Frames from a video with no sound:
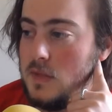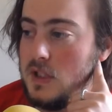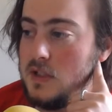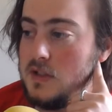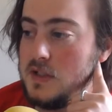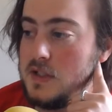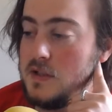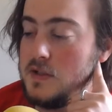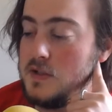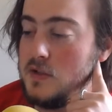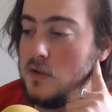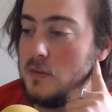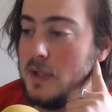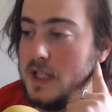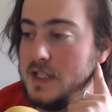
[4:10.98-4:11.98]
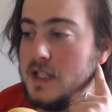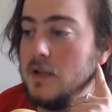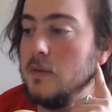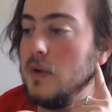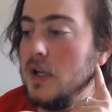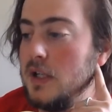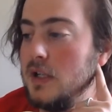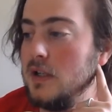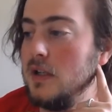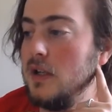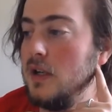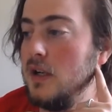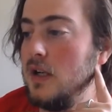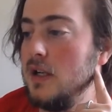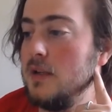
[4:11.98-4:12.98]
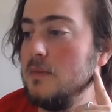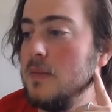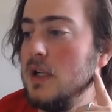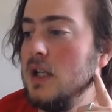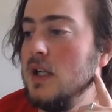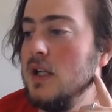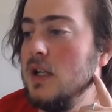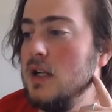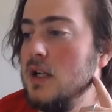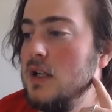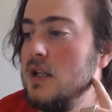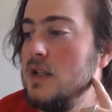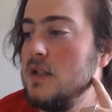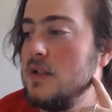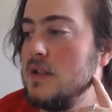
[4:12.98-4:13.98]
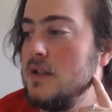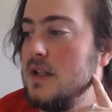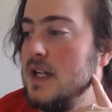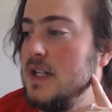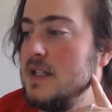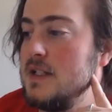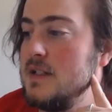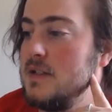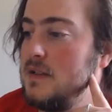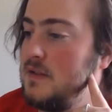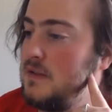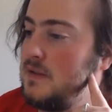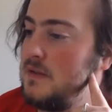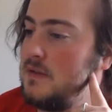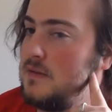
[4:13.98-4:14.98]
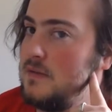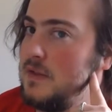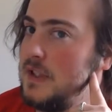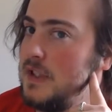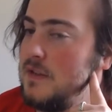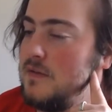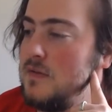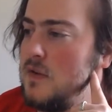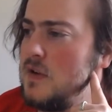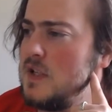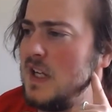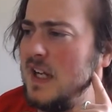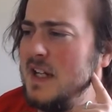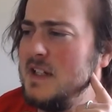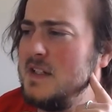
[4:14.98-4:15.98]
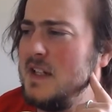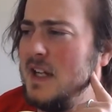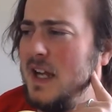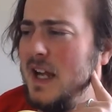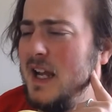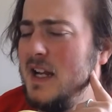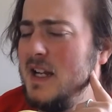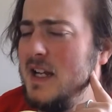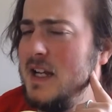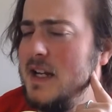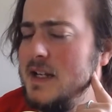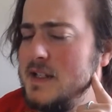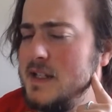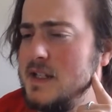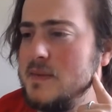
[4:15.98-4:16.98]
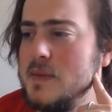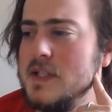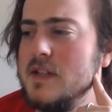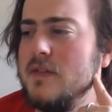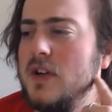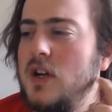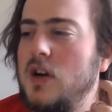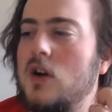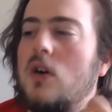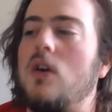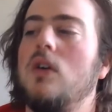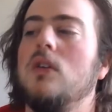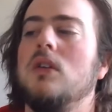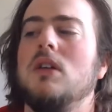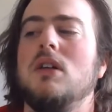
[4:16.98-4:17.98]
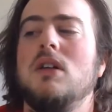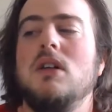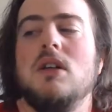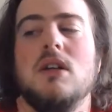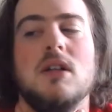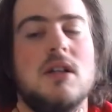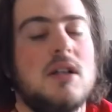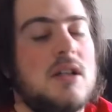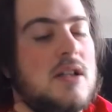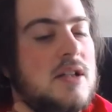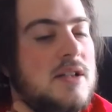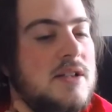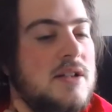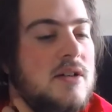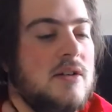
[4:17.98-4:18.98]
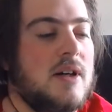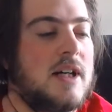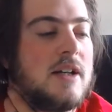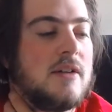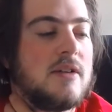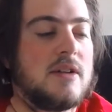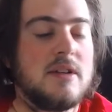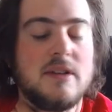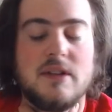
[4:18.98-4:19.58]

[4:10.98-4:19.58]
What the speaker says: You're still Soul Blasting 1. So that's really unfortunate. And it is a specific call. So I don't